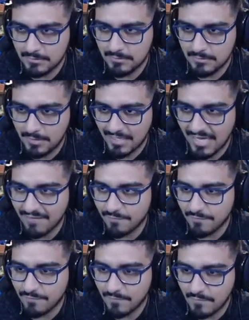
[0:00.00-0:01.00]
Like I have,
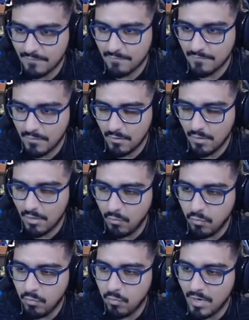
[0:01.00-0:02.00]
oh,
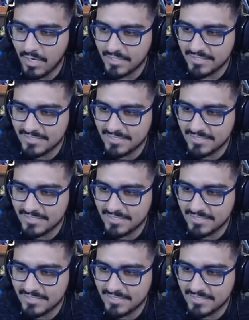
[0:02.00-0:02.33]
what?